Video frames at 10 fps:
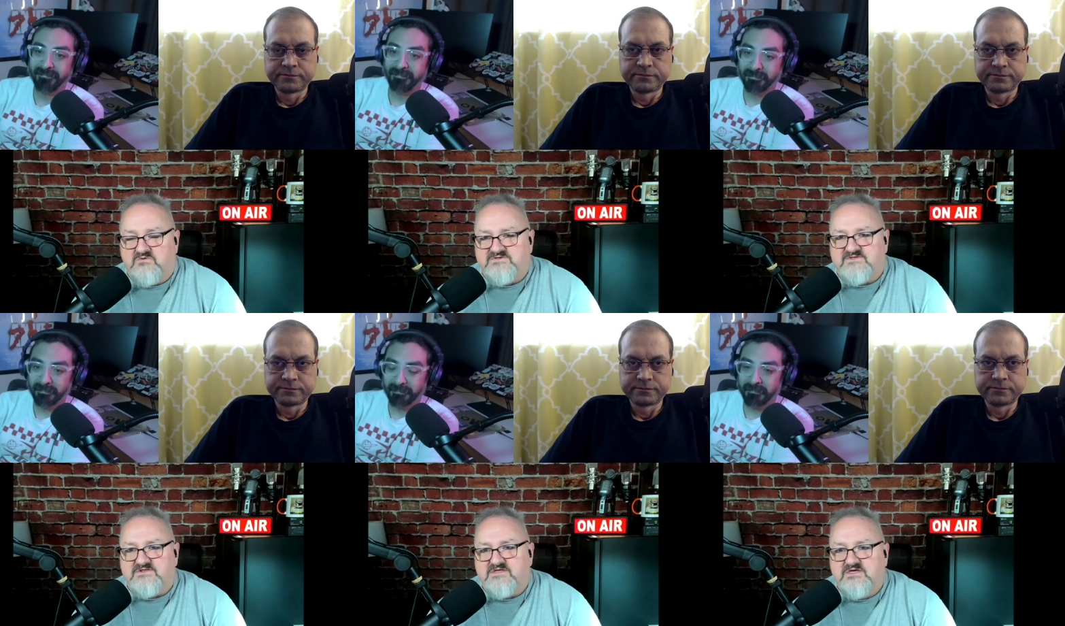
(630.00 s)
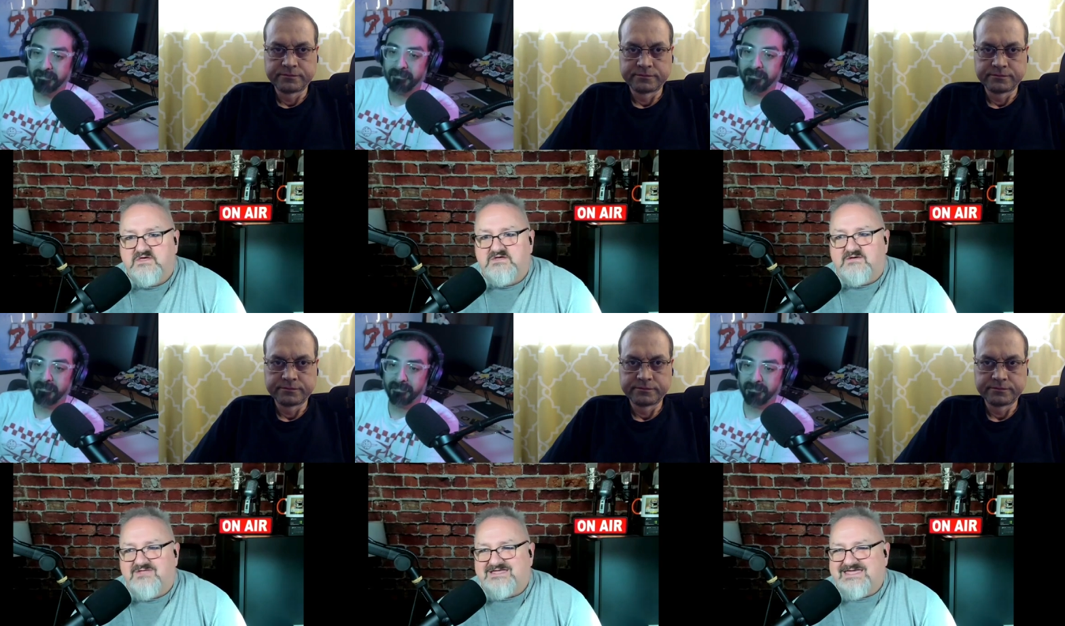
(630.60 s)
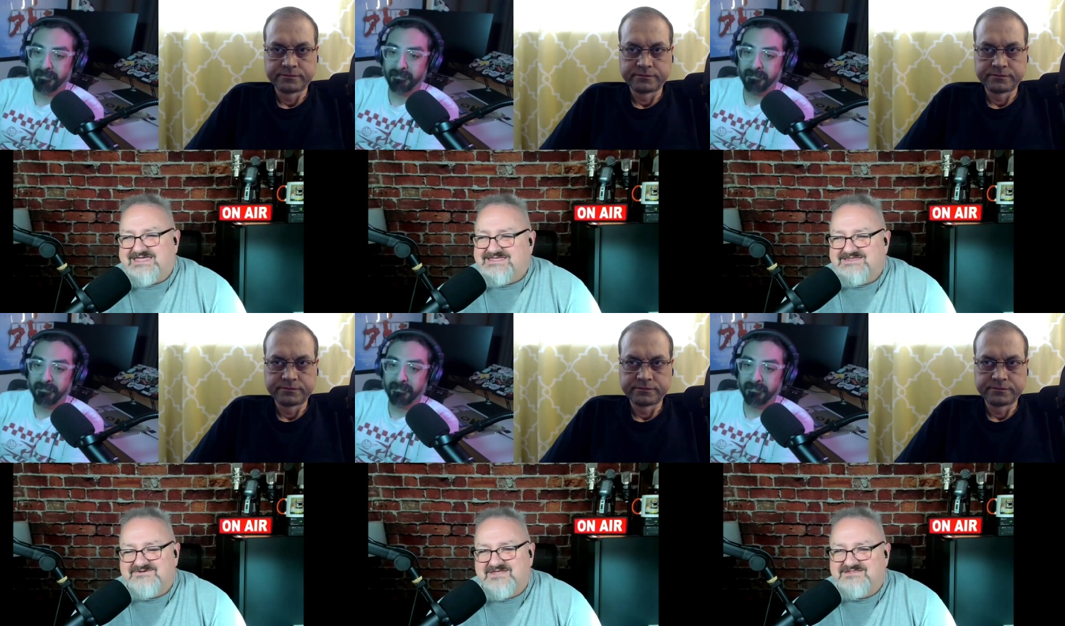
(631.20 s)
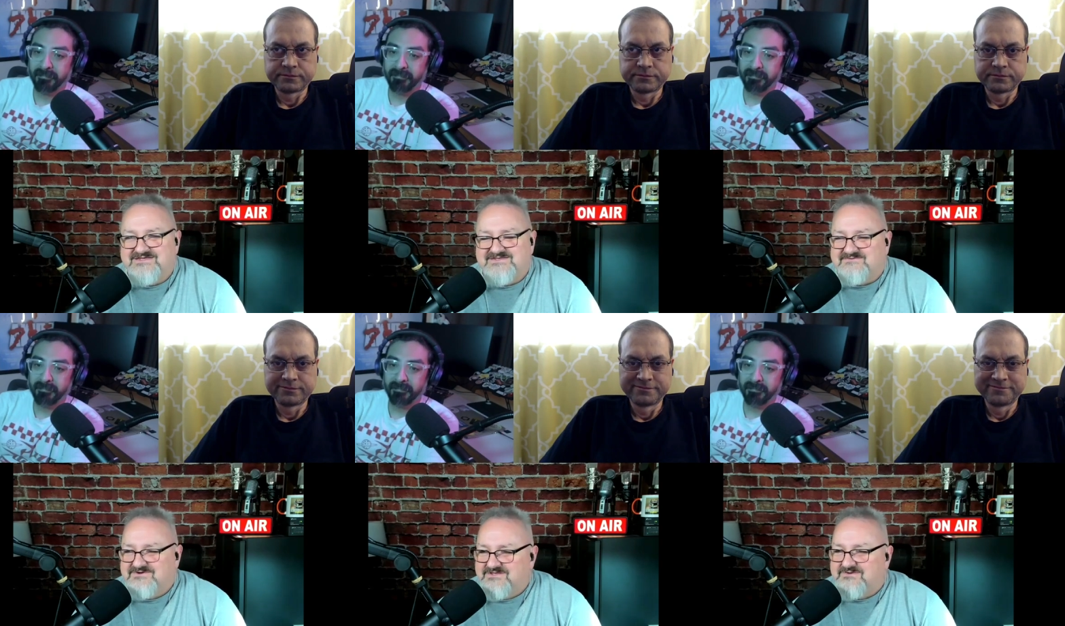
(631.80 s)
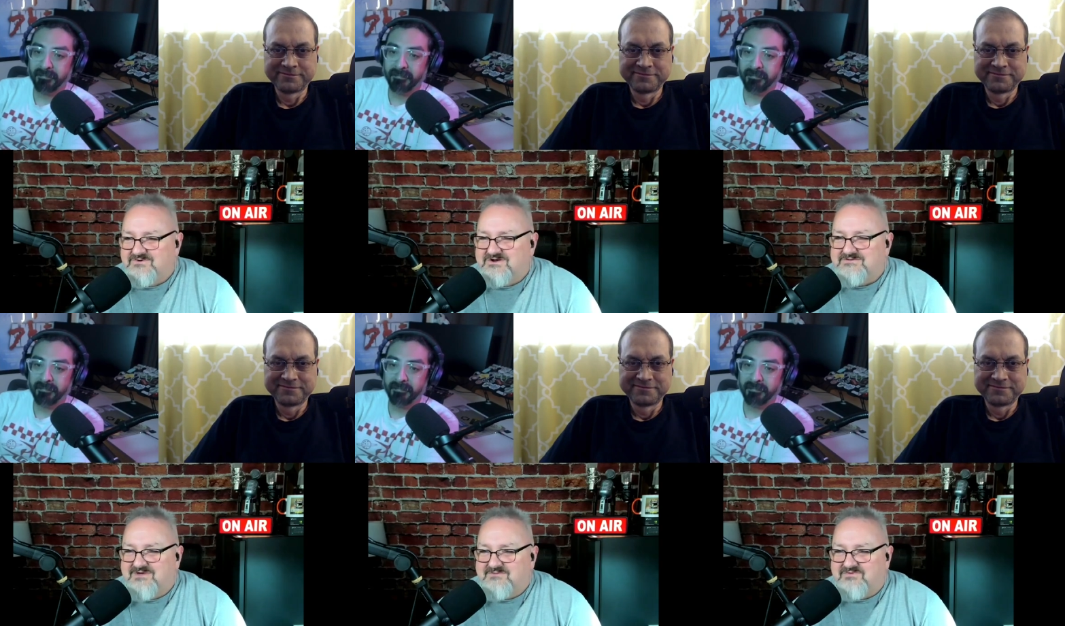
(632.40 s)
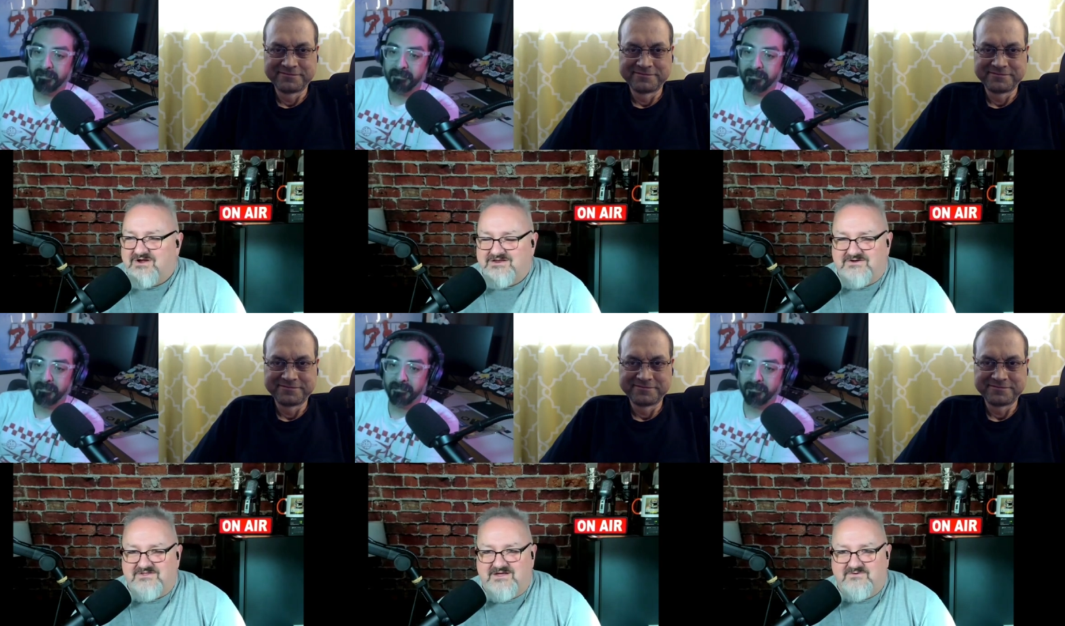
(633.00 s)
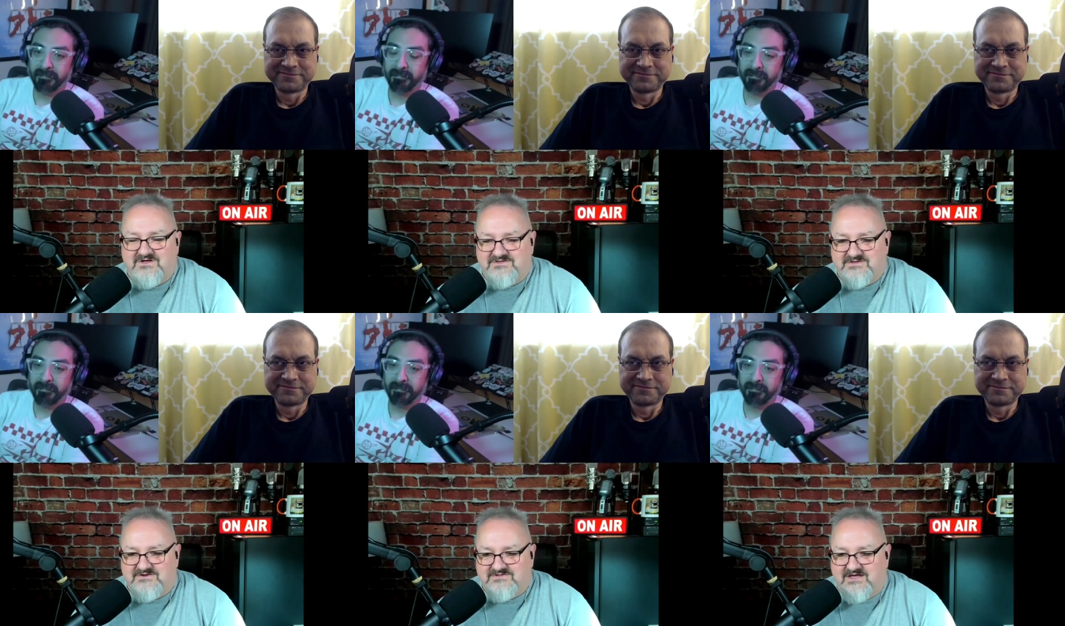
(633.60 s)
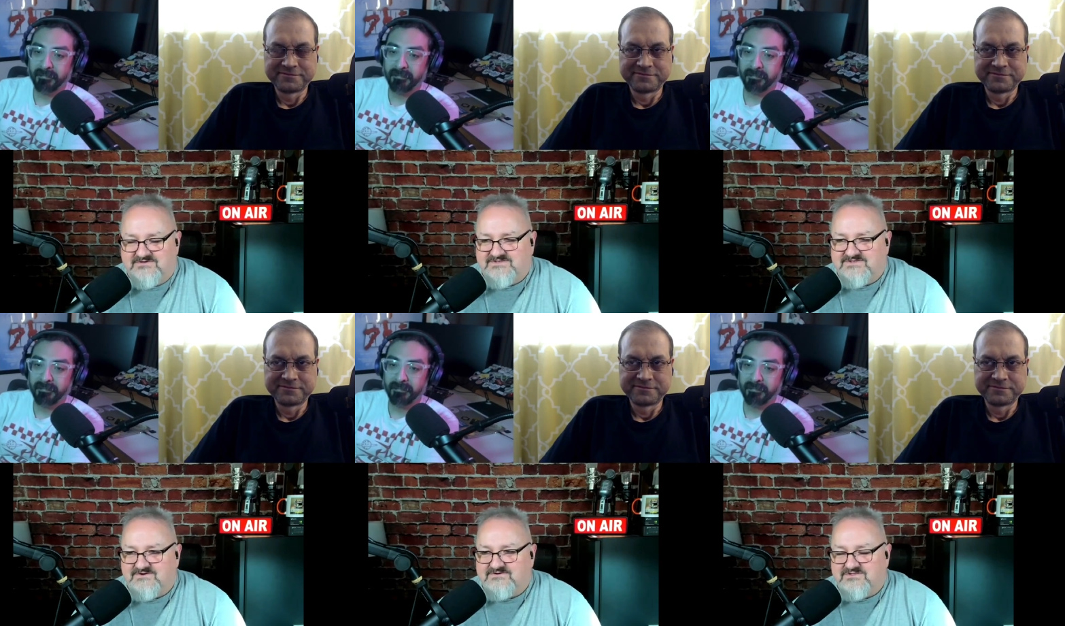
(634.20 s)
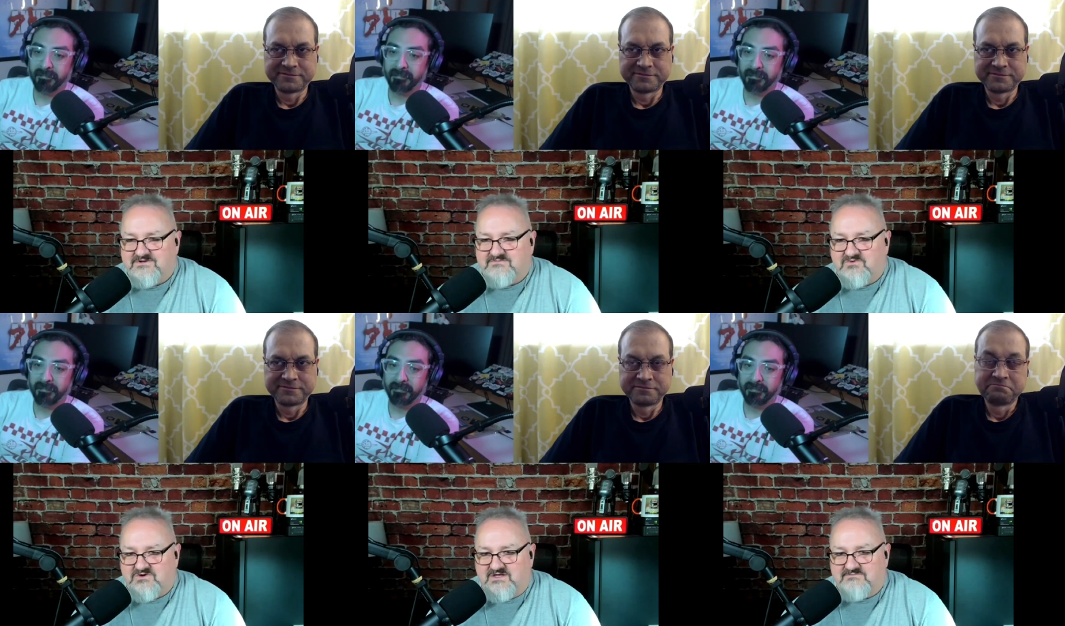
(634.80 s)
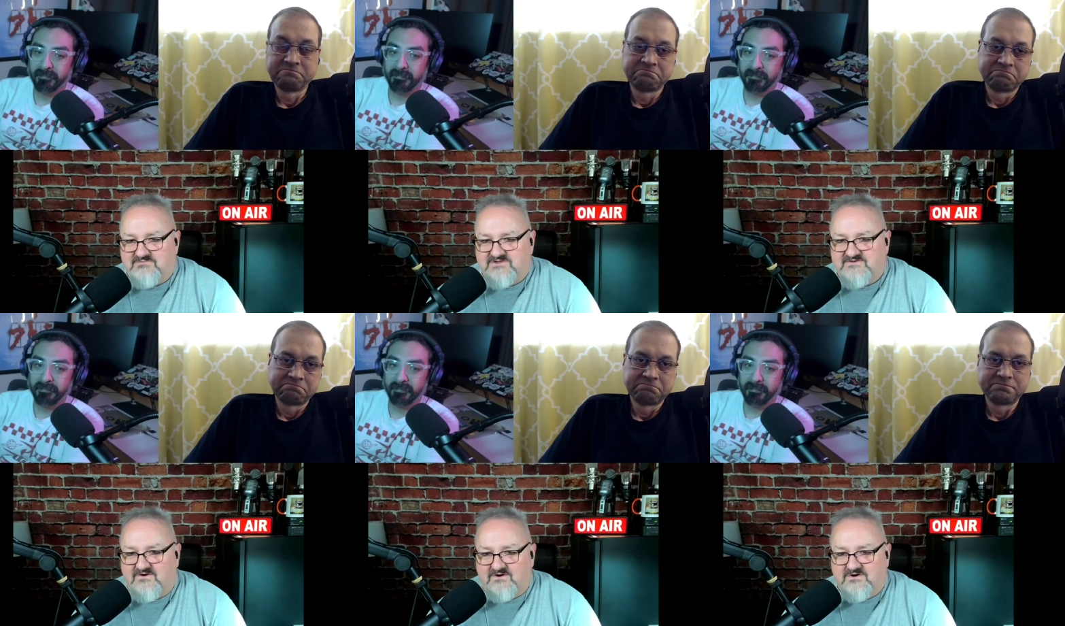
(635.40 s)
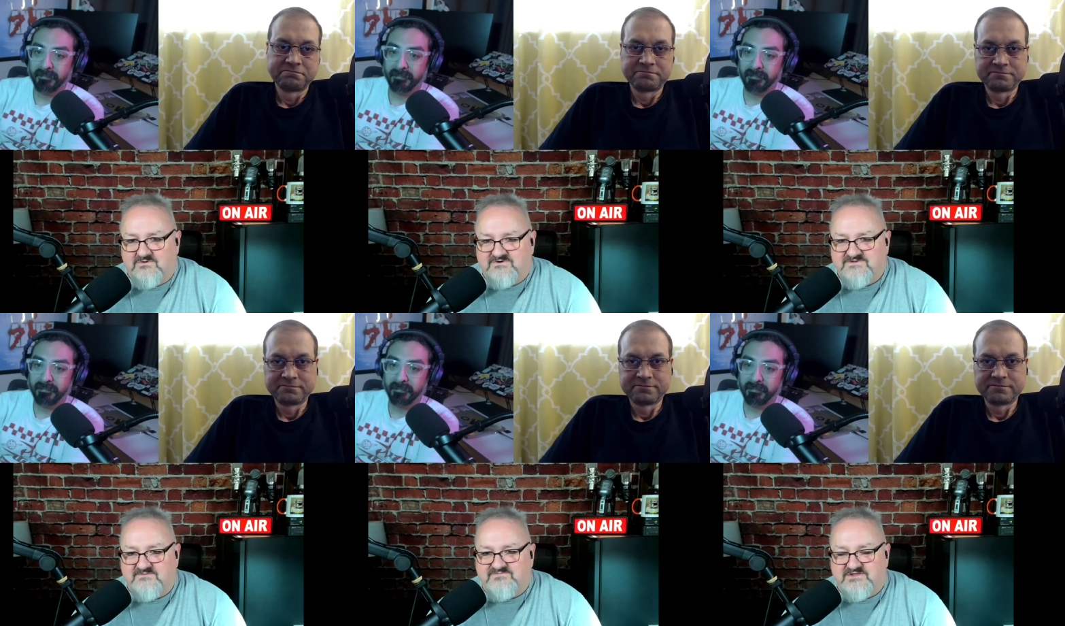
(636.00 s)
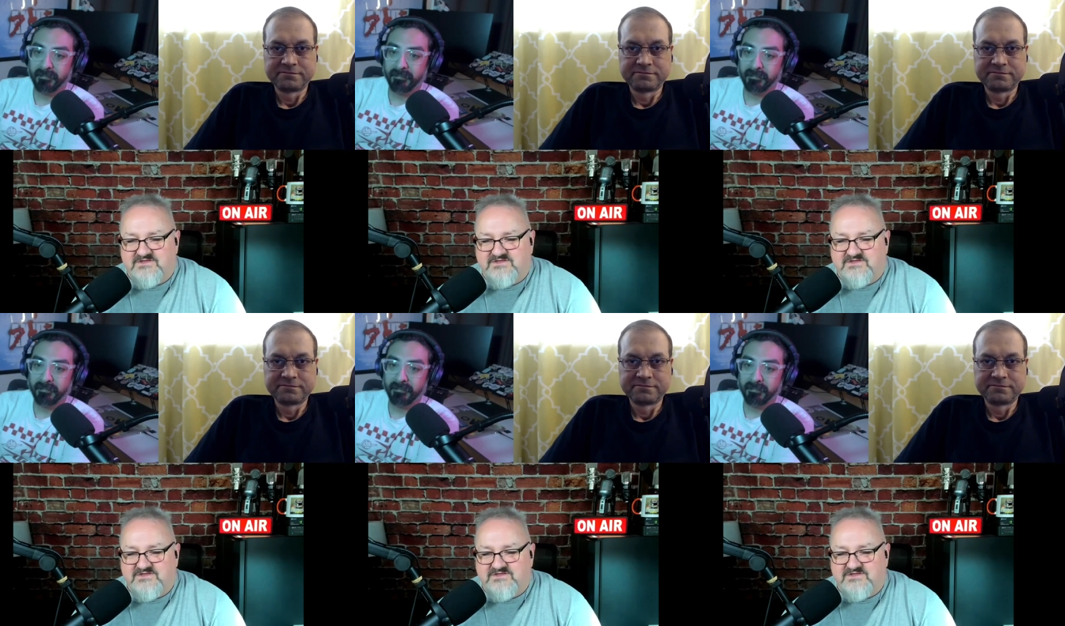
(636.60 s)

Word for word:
Speaker 1: I wasn't. I'm like, eh, you know, that doesn't really work in my brain all that well. You know, now it's starting to look more like Manjaro or something.